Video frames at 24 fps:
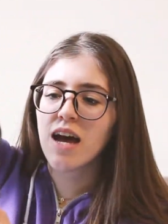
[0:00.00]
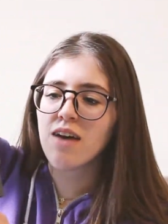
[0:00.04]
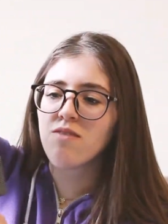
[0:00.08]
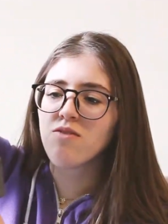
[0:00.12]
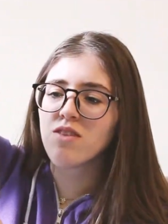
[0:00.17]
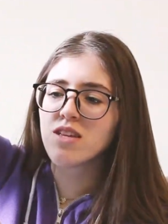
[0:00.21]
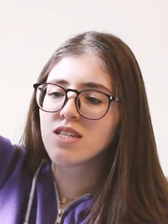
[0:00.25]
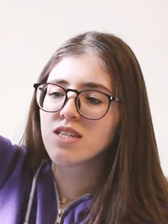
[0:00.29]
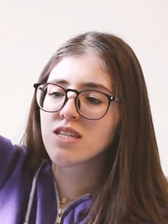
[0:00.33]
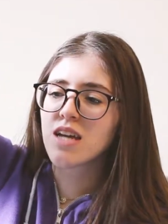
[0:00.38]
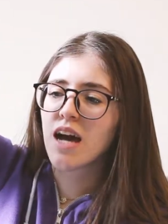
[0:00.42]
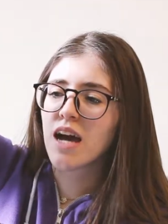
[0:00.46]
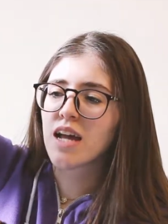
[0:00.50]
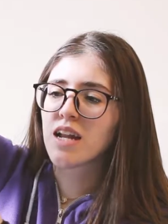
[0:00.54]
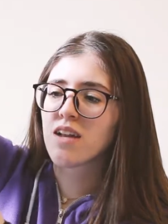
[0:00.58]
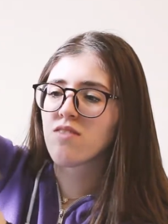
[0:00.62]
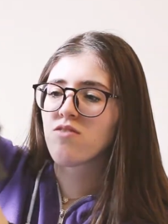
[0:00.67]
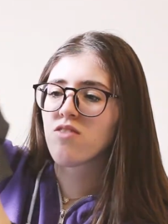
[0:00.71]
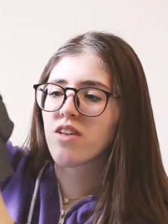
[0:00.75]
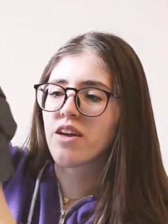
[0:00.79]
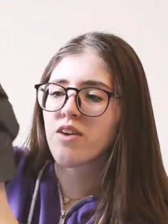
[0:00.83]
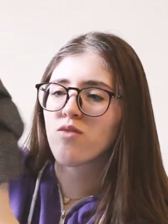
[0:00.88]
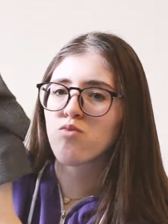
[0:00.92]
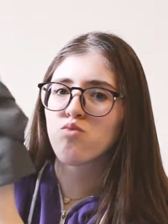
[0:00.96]
have this kind
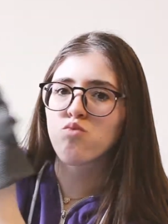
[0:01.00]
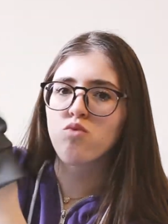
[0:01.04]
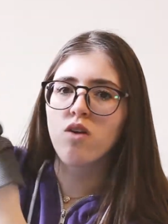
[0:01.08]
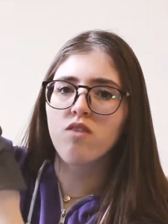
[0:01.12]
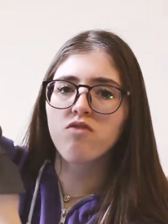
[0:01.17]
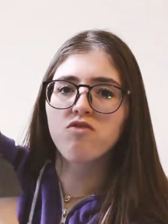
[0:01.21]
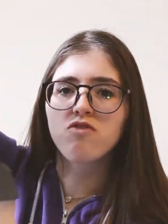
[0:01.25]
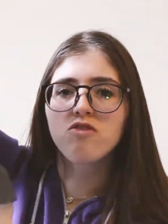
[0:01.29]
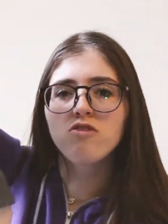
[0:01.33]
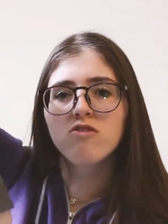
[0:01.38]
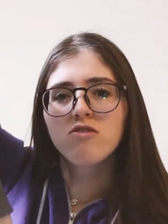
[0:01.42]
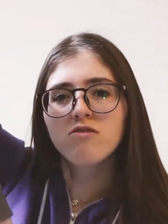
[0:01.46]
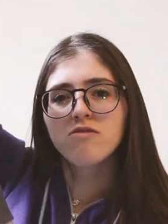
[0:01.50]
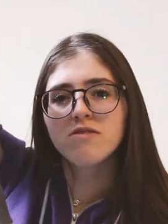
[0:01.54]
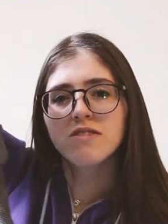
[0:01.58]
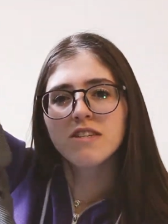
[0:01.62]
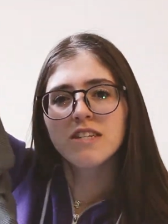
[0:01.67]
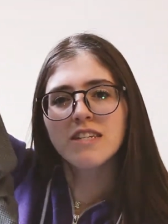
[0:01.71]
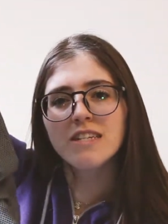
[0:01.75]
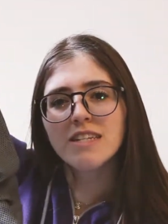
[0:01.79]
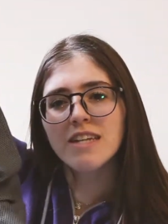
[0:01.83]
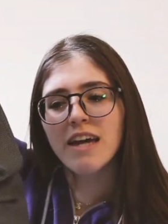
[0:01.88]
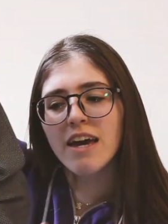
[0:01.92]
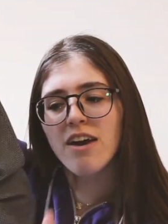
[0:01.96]
of like ruffle
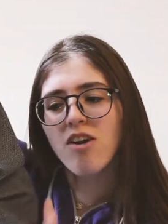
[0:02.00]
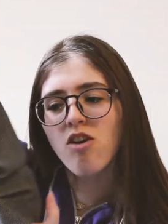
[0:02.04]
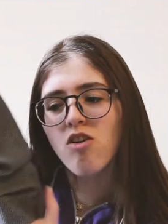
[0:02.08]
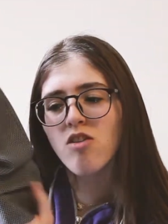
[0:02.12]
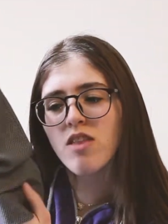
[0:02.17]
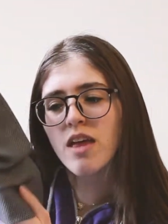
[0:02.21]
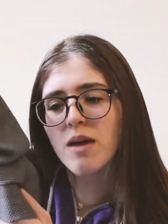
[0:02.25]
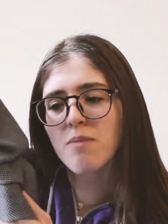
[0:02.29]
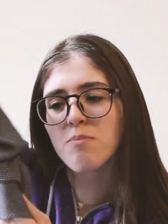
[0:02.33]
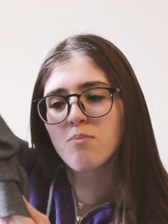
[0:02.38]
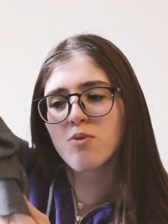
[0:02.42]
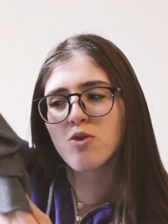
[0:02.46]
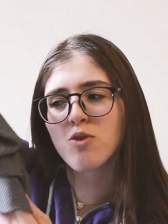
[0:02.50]
detail, like